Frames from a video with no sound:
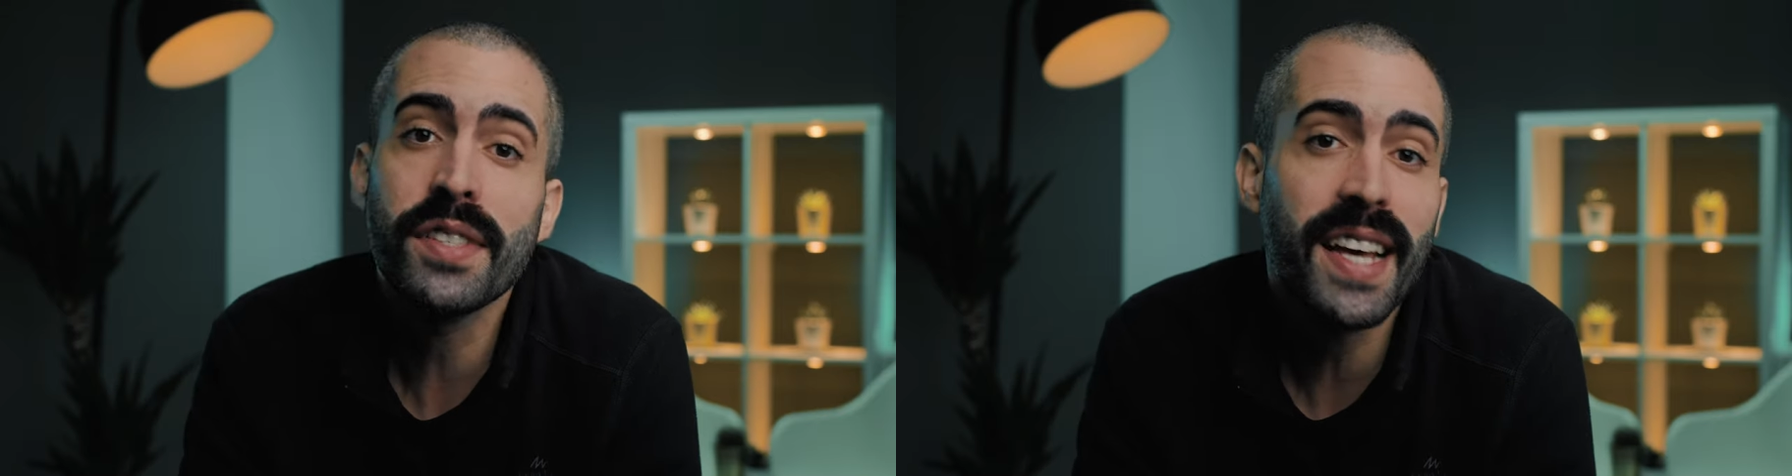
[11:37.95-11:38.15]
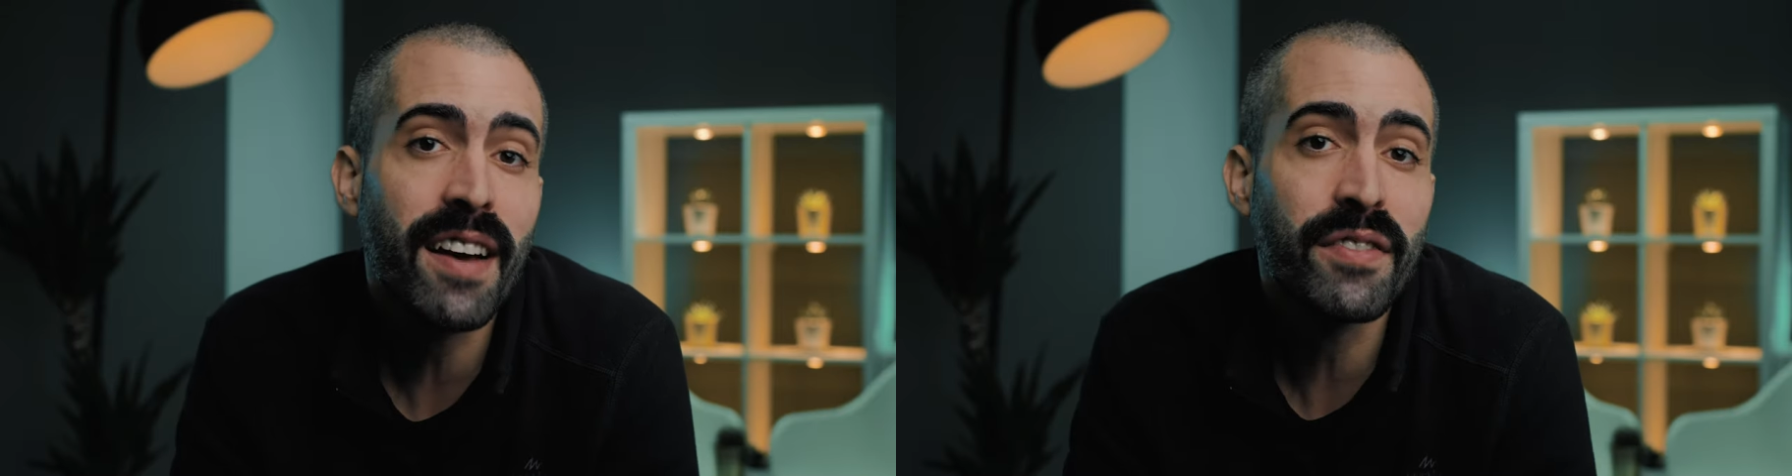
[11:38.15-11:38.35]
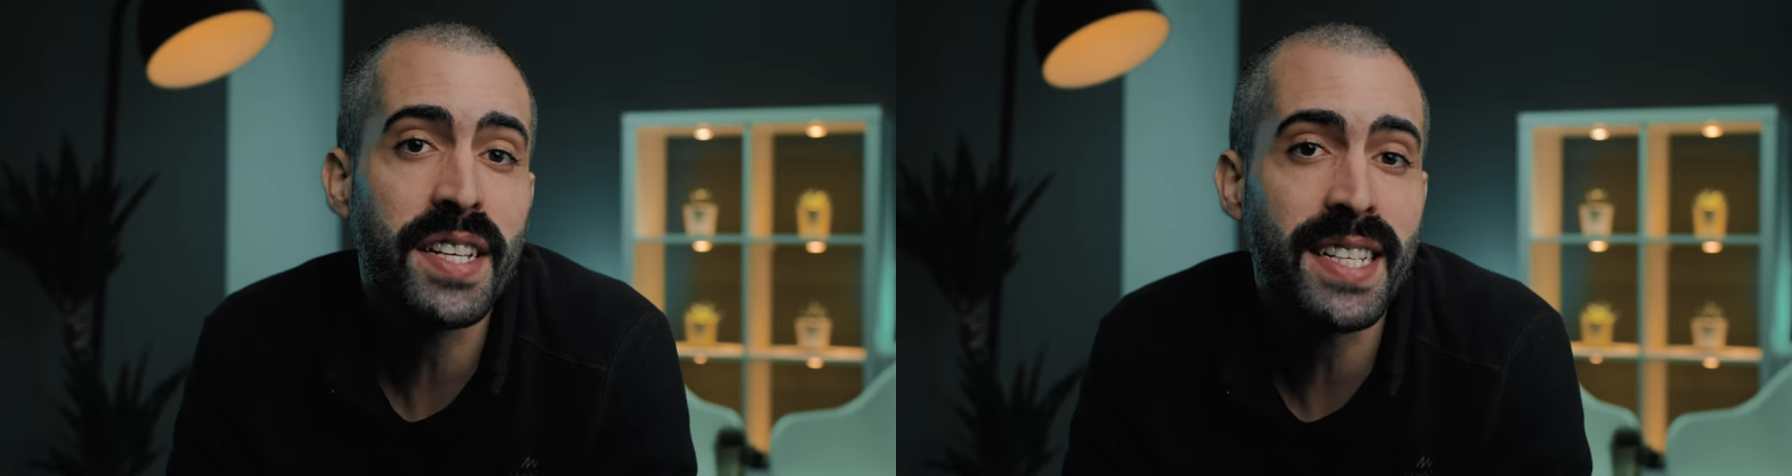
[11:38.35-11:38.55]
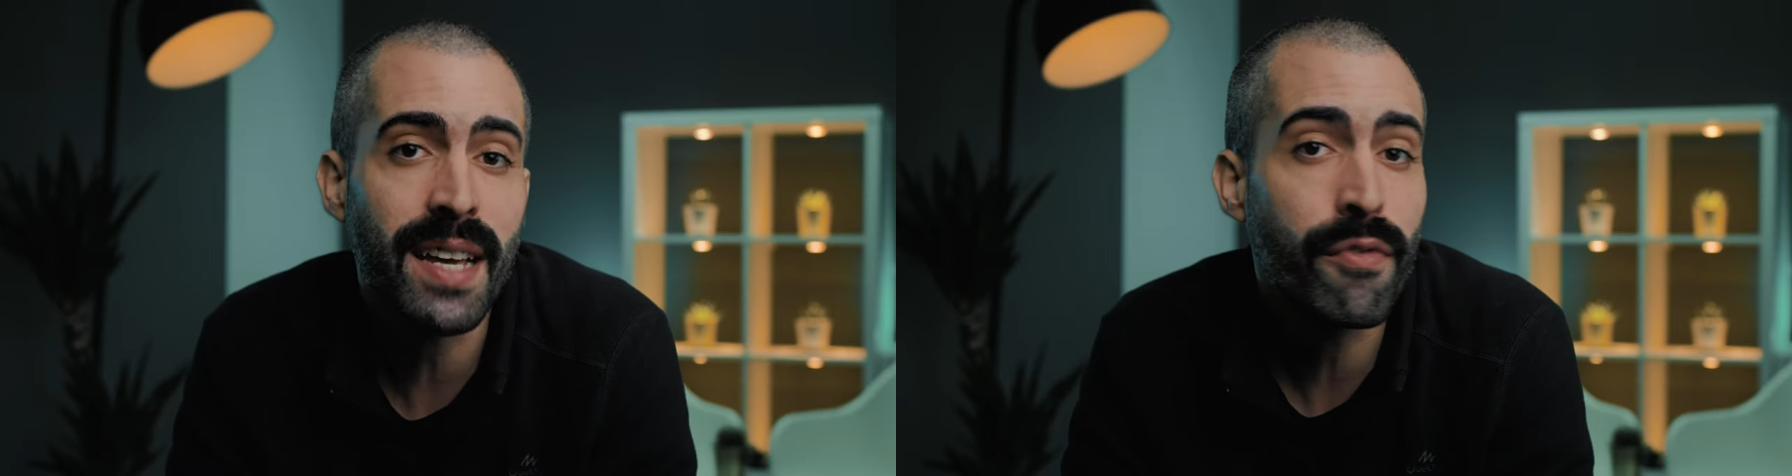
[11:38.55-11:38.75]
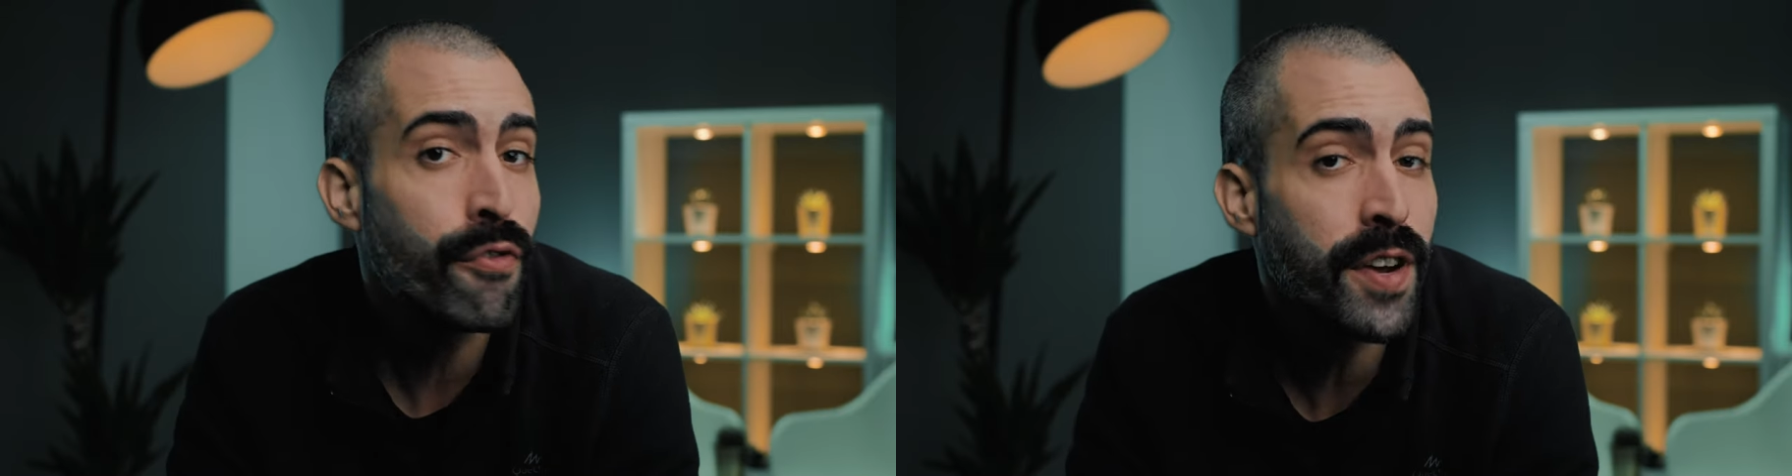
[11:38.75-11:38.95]
don't have the
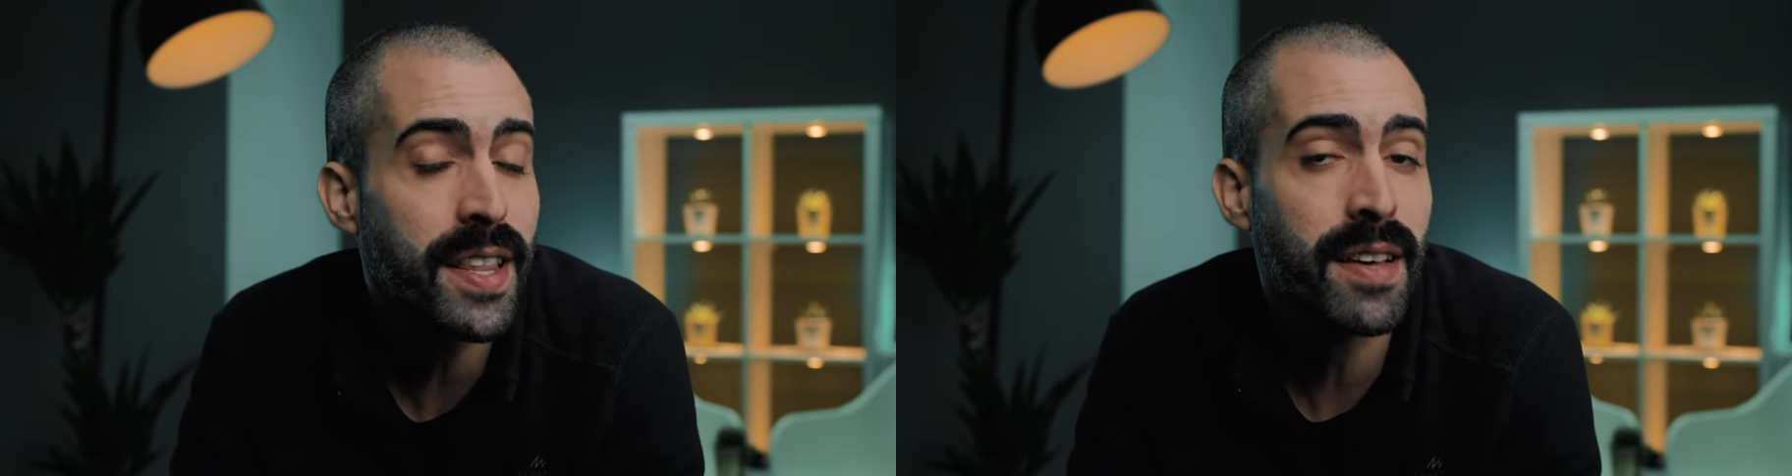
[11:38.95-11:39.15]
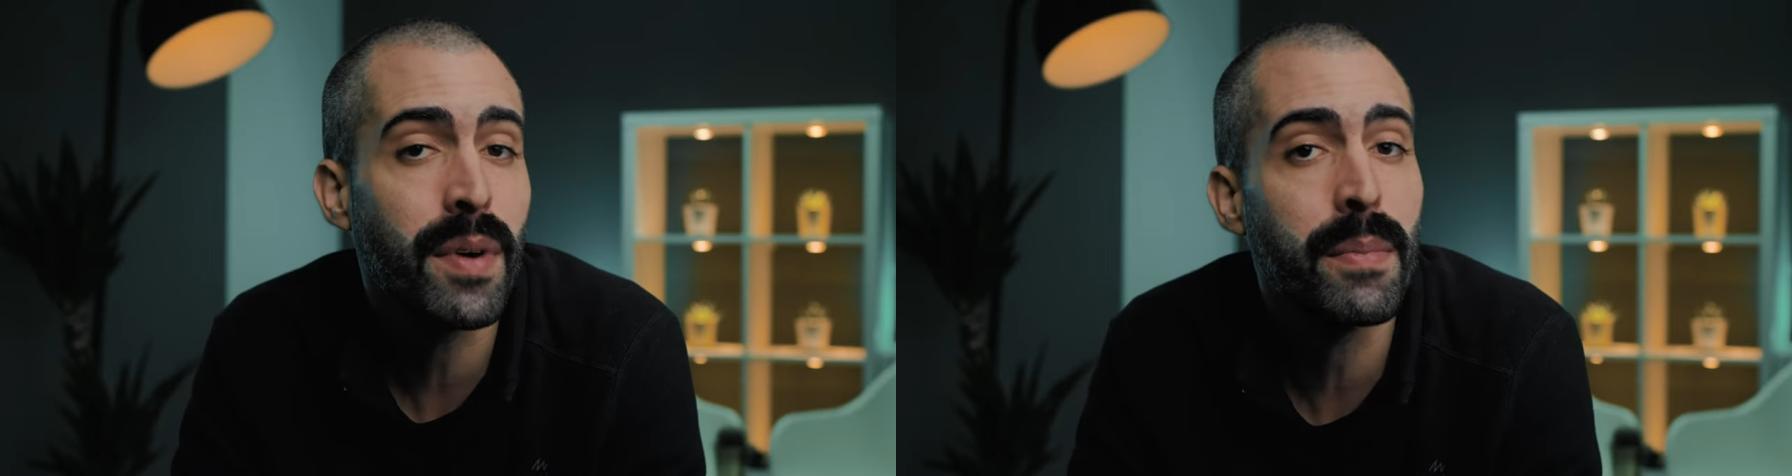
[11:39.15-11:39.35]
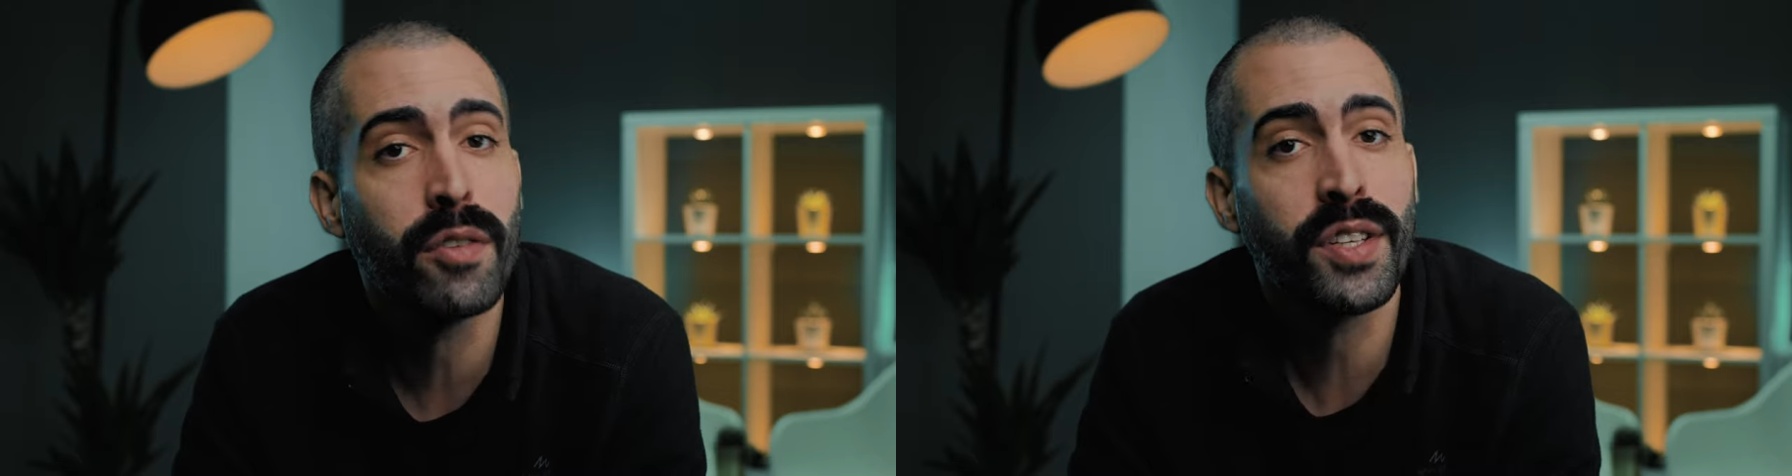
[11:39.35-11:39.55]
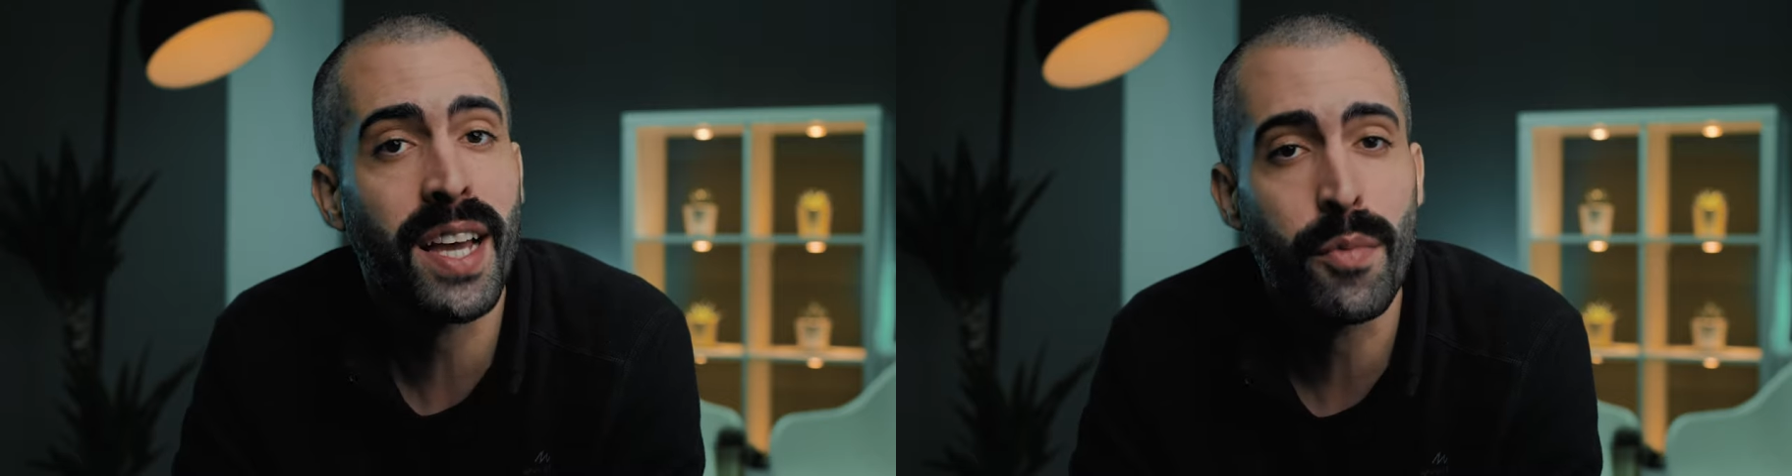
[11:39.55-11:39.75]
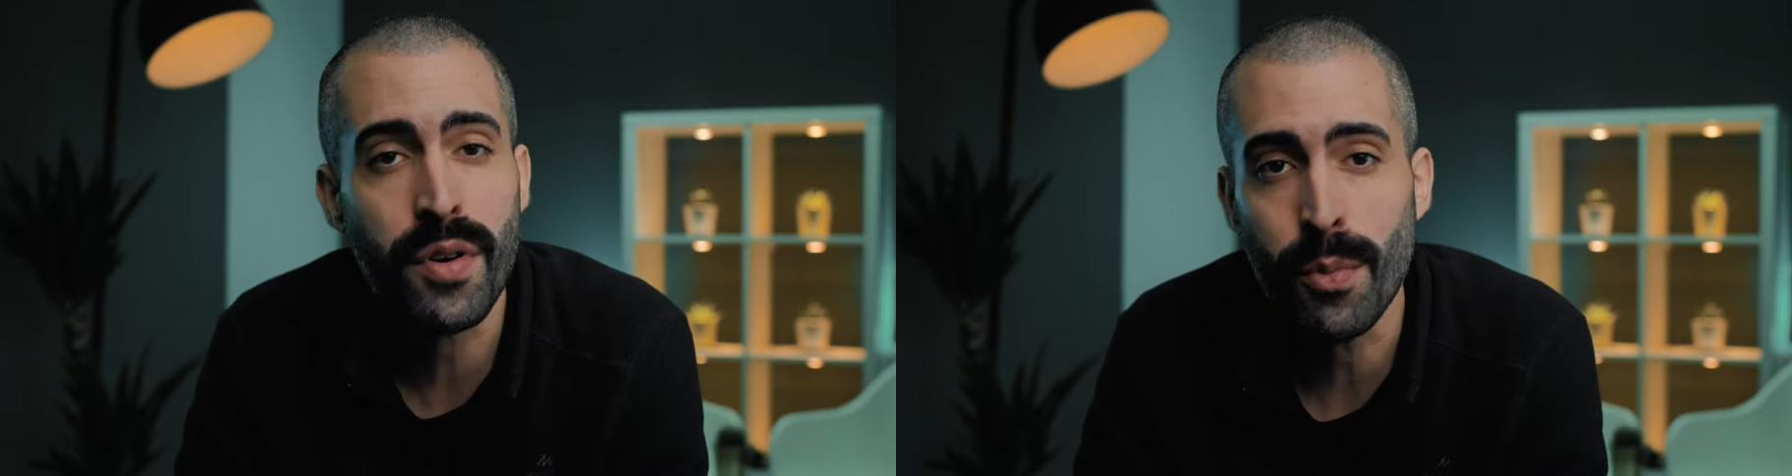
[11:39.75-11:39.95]
same freedom about camera